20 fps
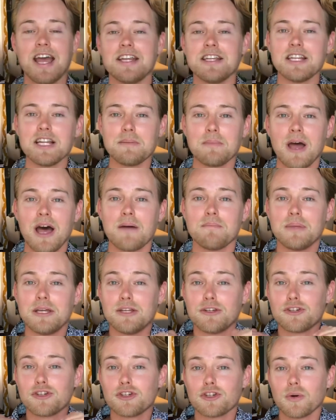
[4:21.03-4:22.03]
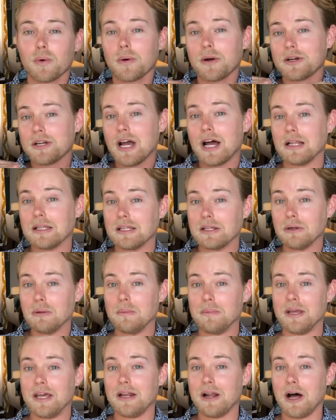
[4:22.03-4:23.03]
ended up being short a little
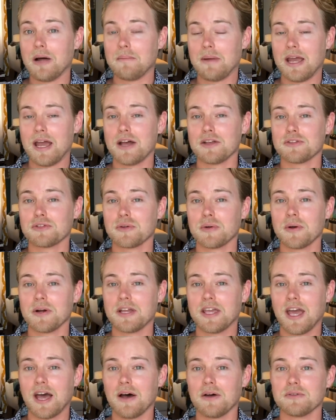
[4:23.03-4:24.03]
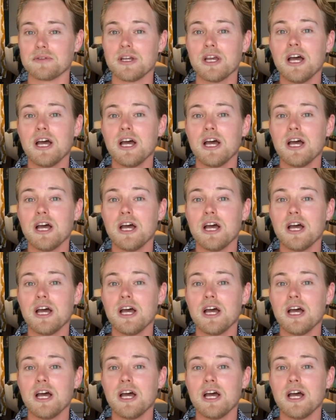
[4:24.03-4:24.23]
bit on my escrow account,